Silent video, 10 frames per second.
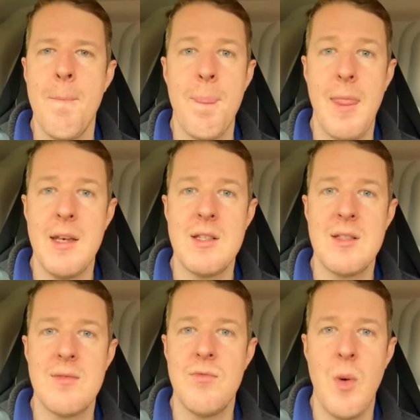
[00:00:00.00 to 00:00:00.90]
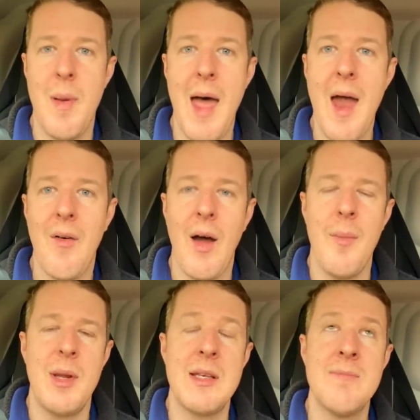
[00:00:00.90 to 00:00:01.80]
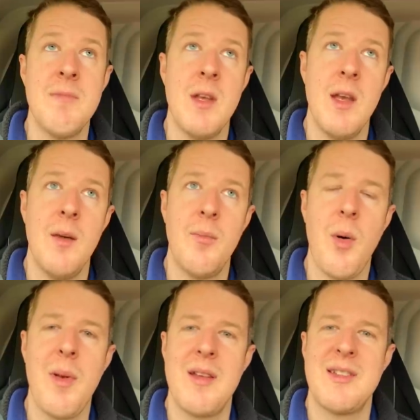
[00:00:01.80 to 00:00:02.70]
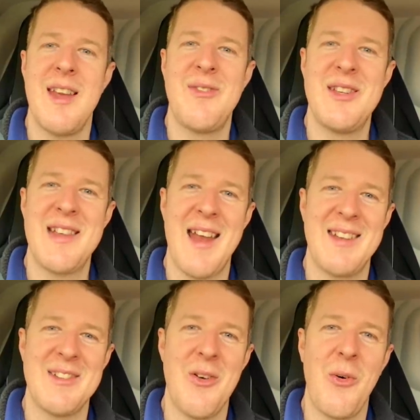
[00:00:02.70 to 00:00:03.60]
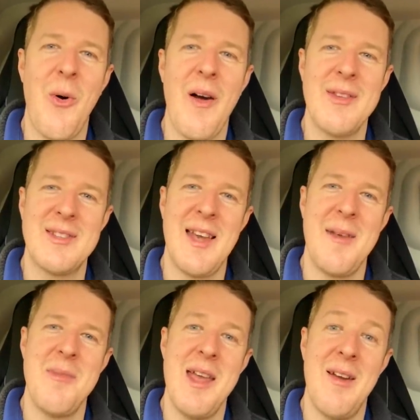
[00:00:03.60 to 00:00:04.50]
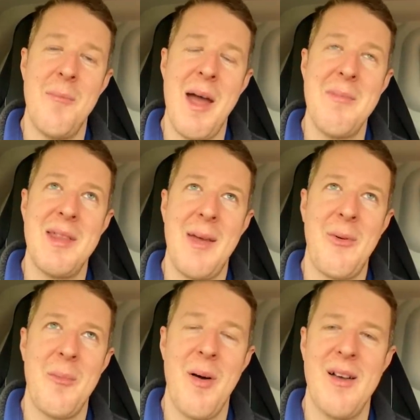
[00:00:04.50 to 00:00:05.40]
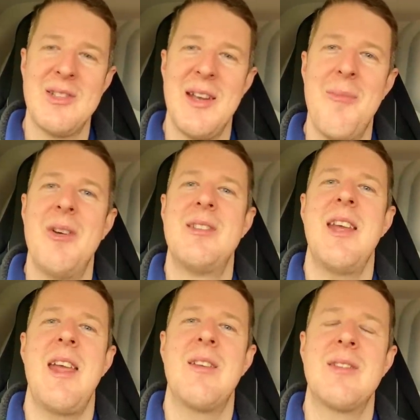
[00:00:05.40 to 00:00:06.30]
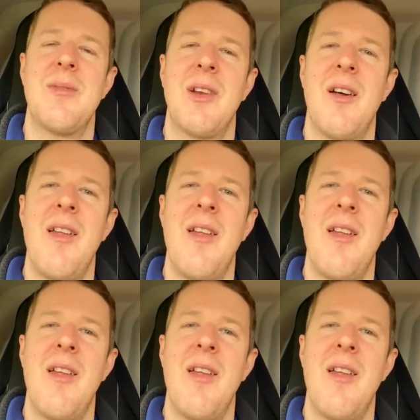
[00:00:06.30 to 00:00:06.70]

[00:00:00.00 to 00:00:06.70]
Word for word: They just repair it. I mean, probably the safety standards are not quite the same here. Maybe they wouldn't pass an MOT or something like